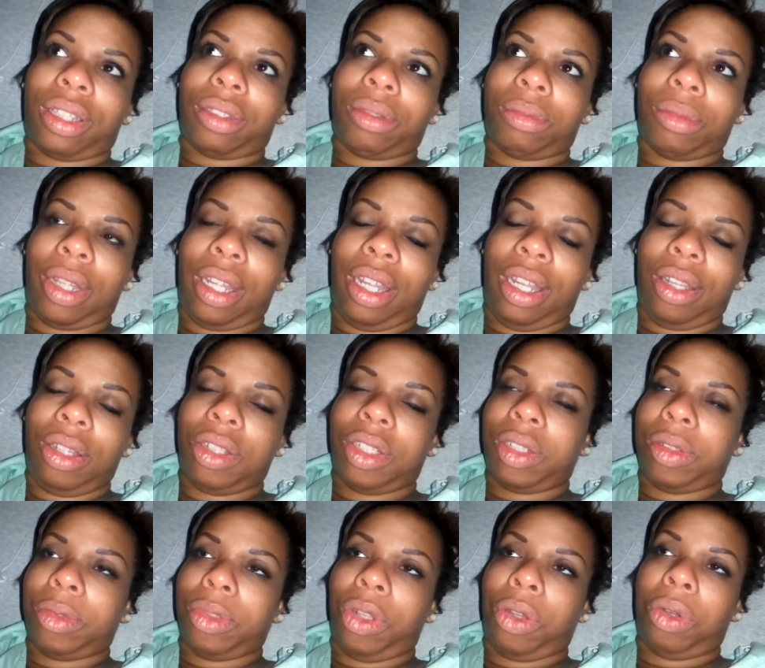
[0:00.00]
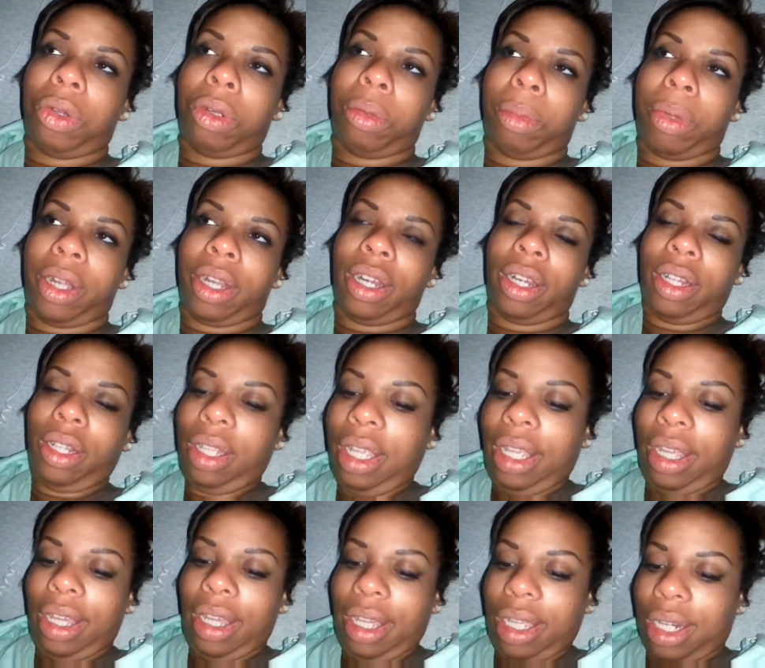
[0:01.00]
My algae on the lower part.
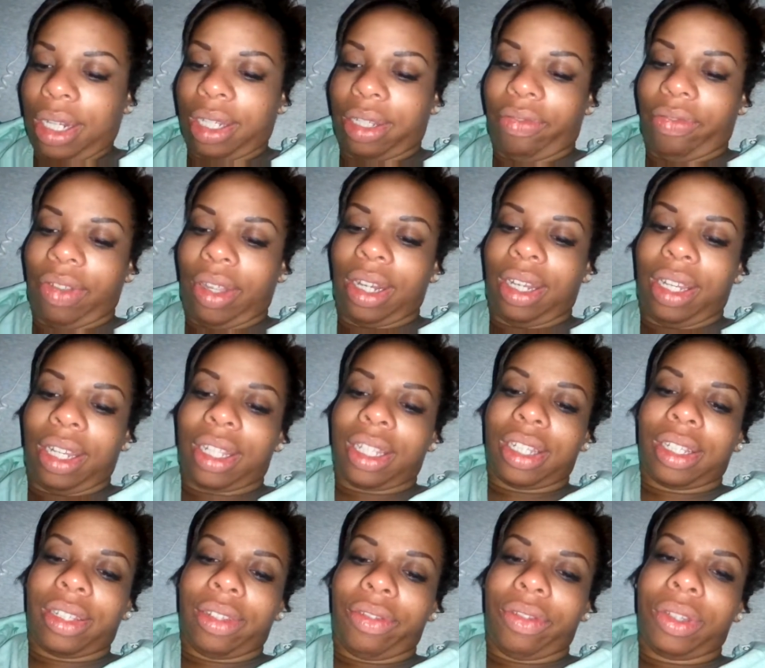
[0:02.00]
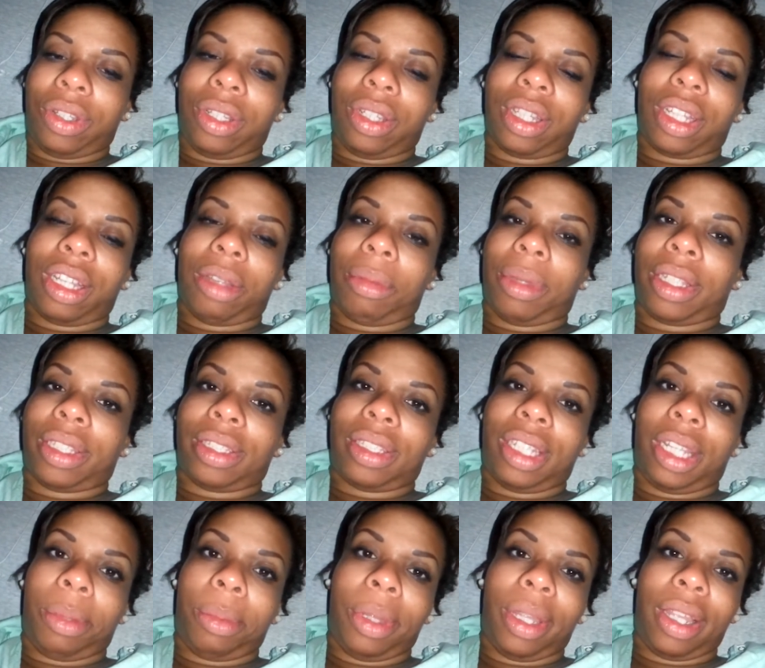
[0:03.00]
And it's funny because if you look at my
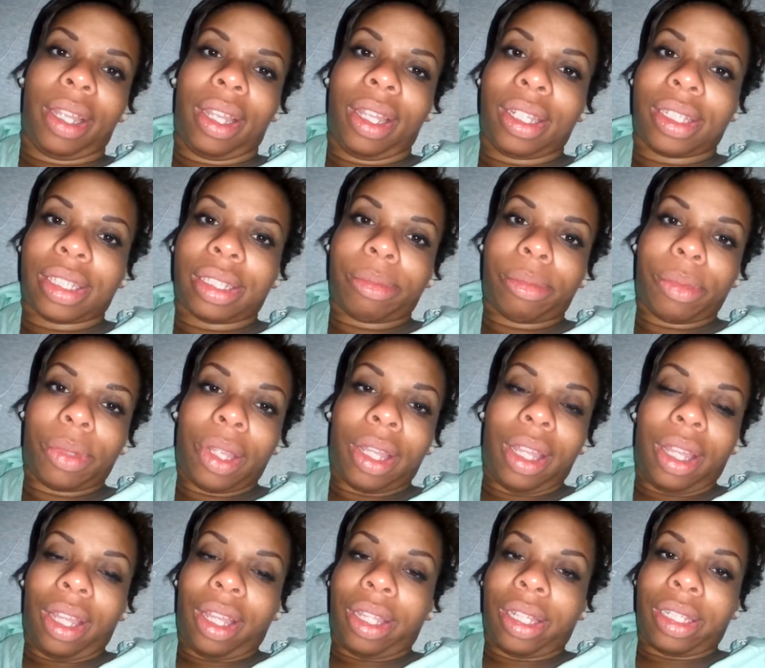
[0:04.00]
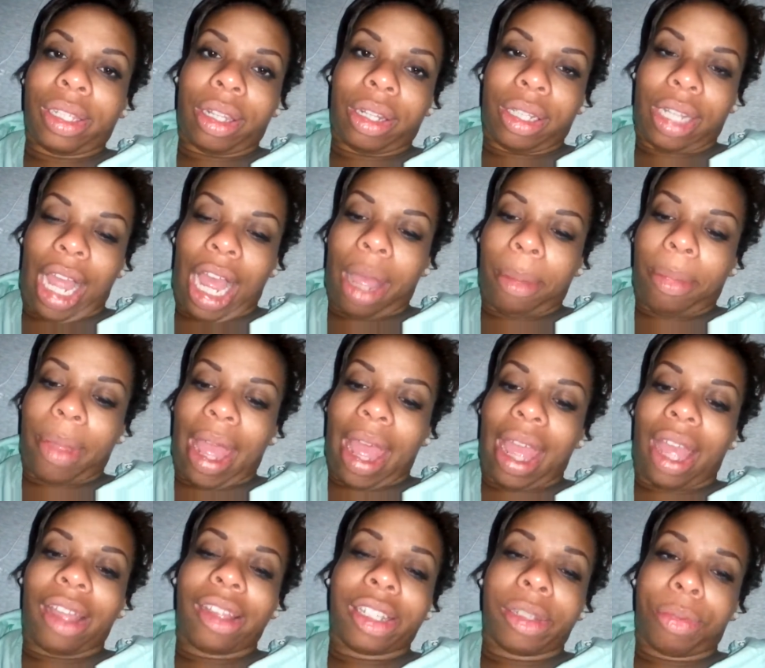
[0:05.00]
stomach, it's
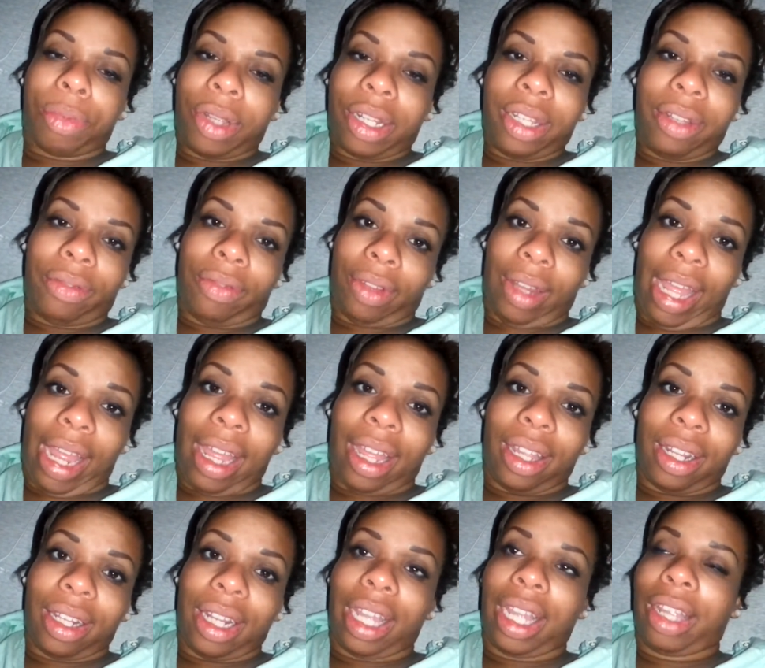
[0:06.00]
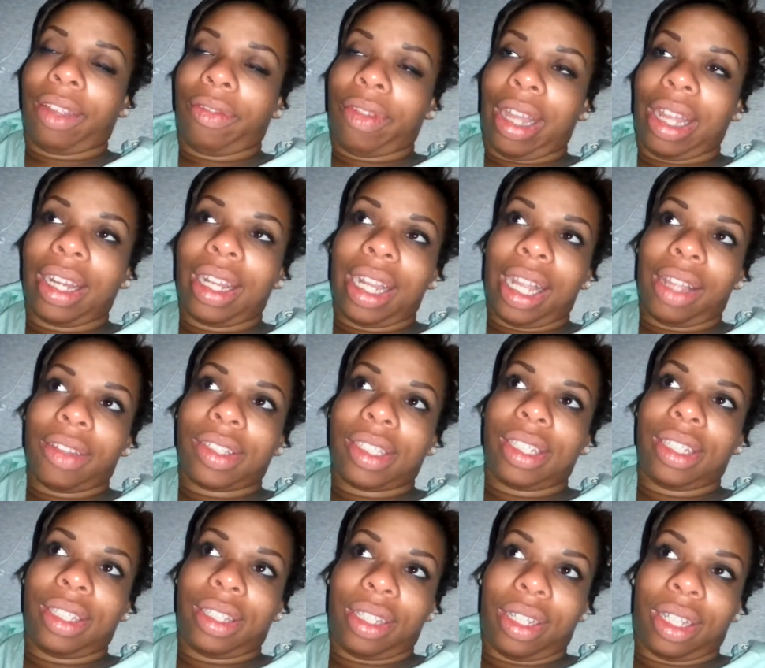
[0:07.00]
it's pretty flat. Like if I didn't have
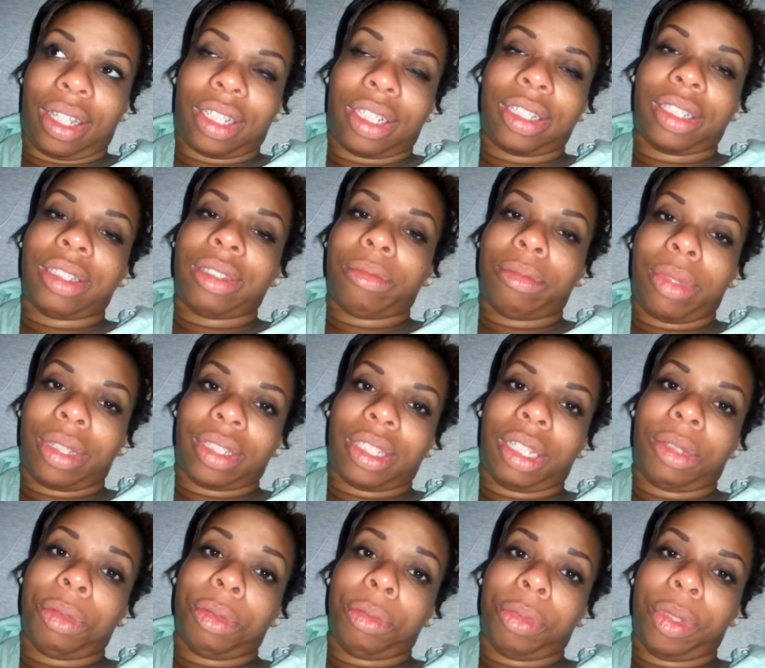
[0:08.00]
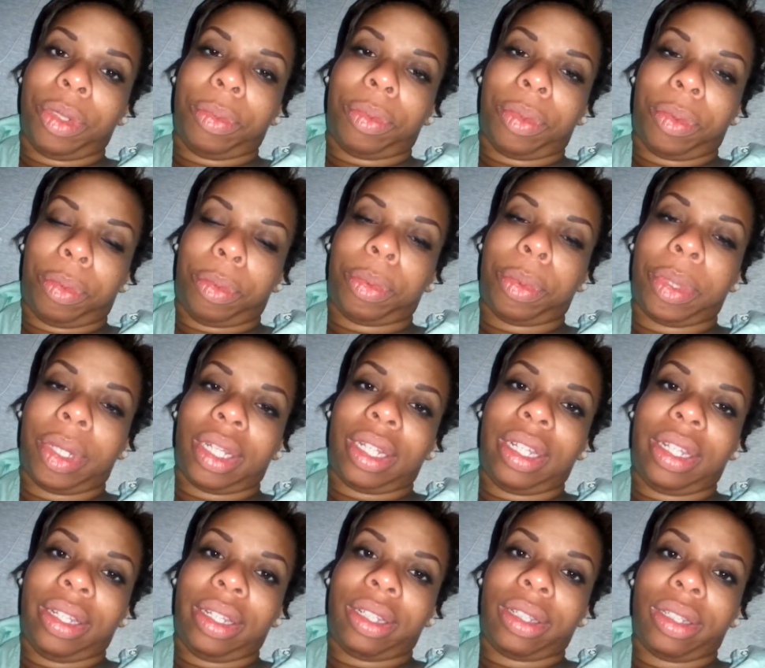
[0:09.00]
C-section, my stomach would be
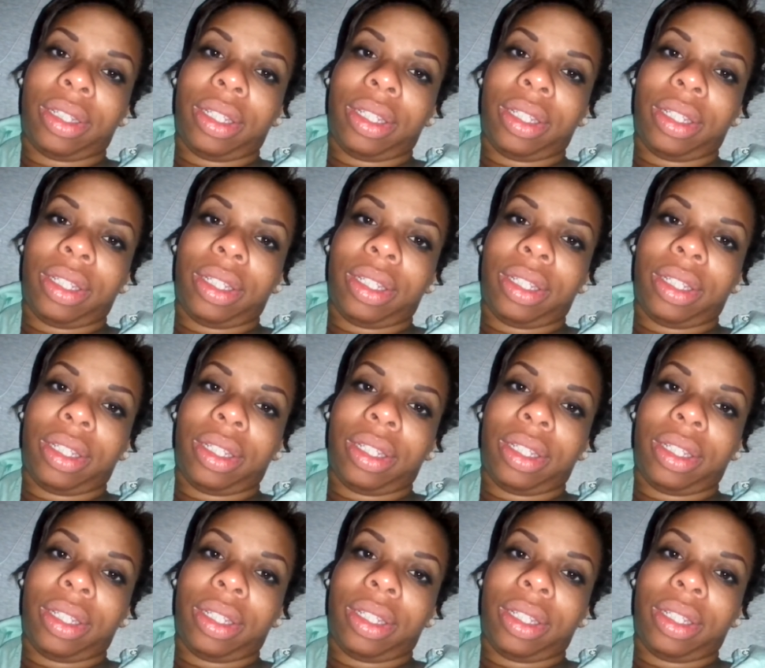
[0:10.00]
pretty